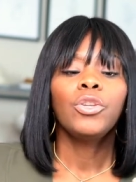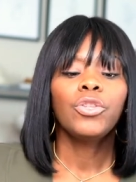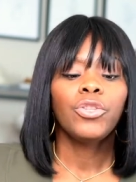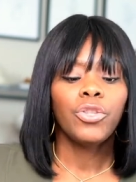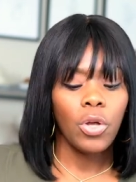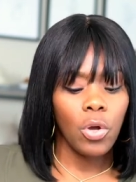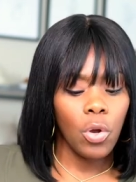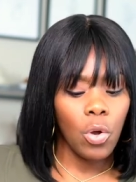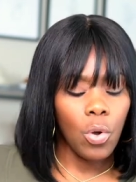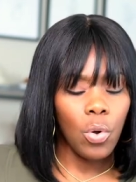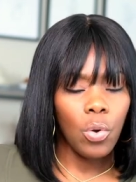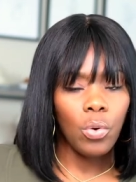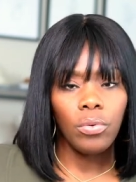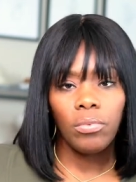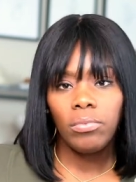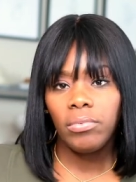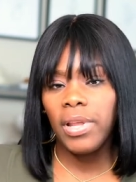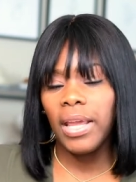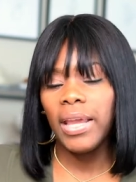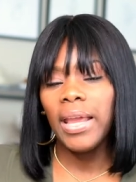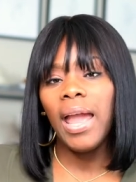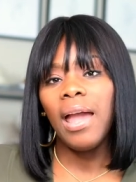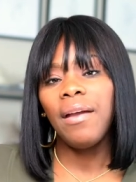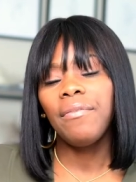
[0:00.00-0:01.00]
So
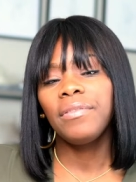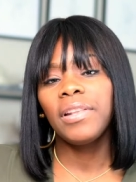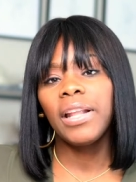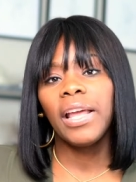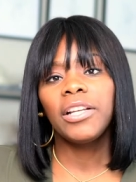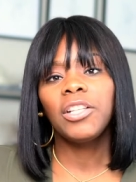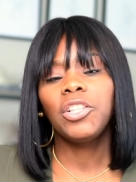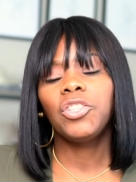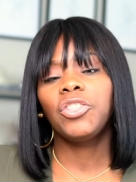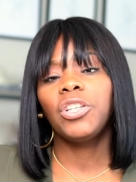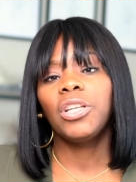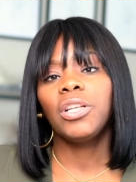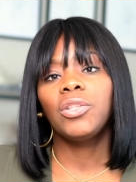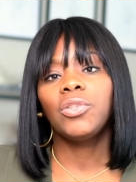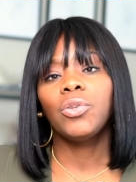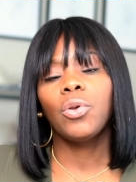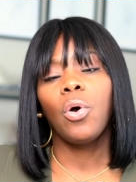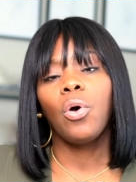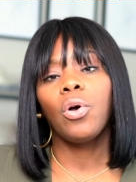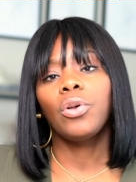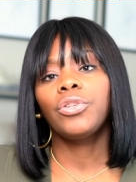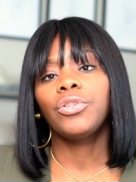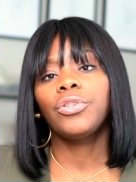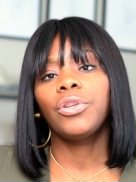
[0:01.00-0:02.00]
they have nice jeans
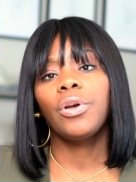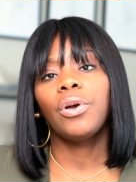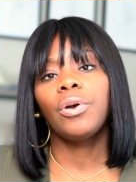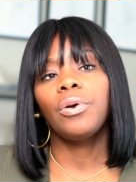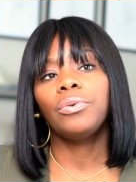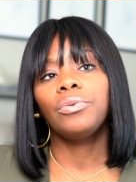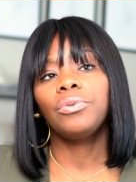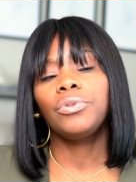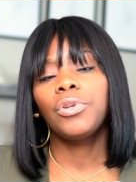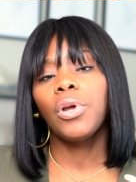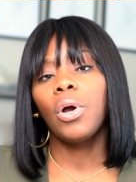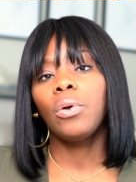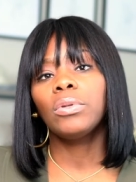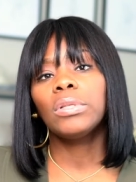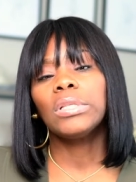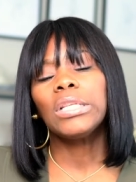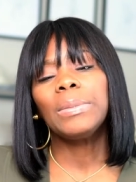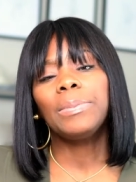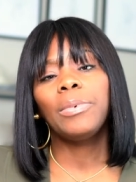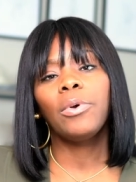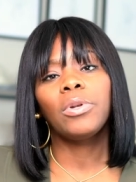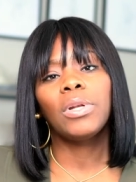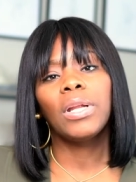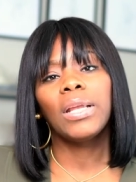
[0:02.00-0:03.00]
also. Don't
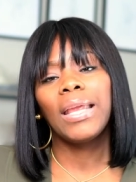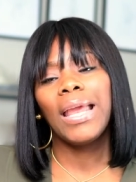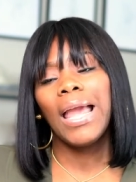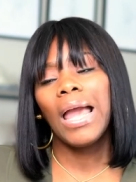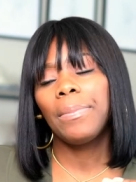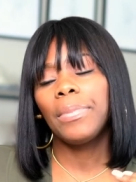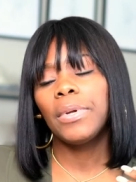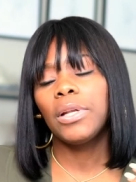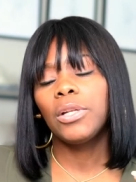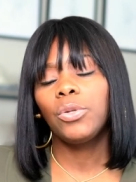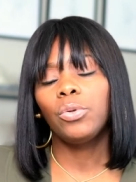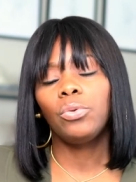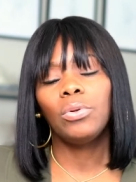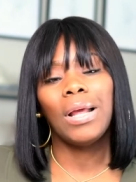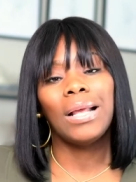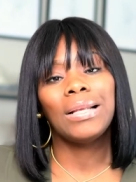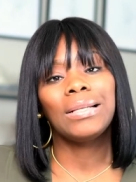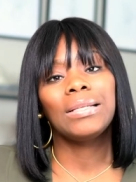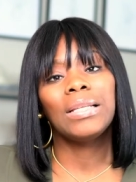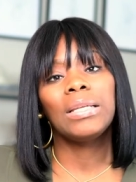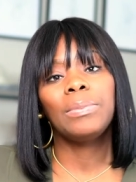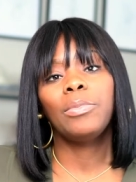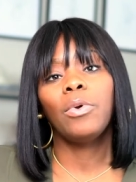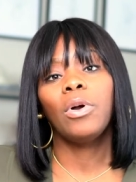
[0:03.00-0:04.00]
sleep on the Gap and do
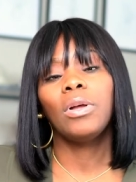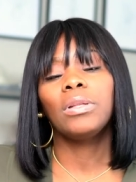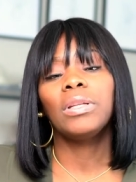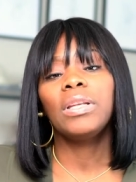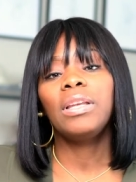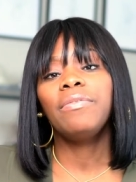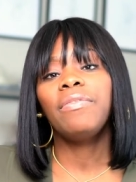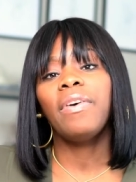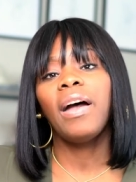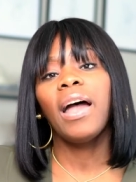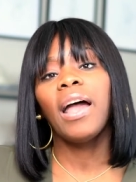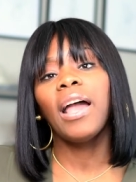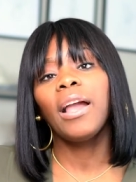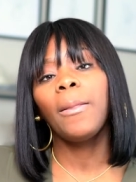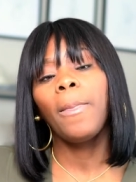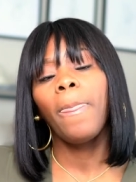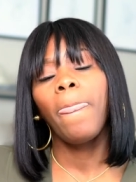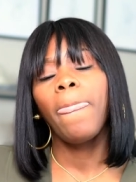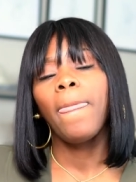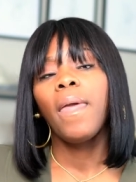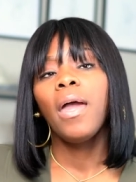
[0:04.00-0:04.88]
not sleep on Levi.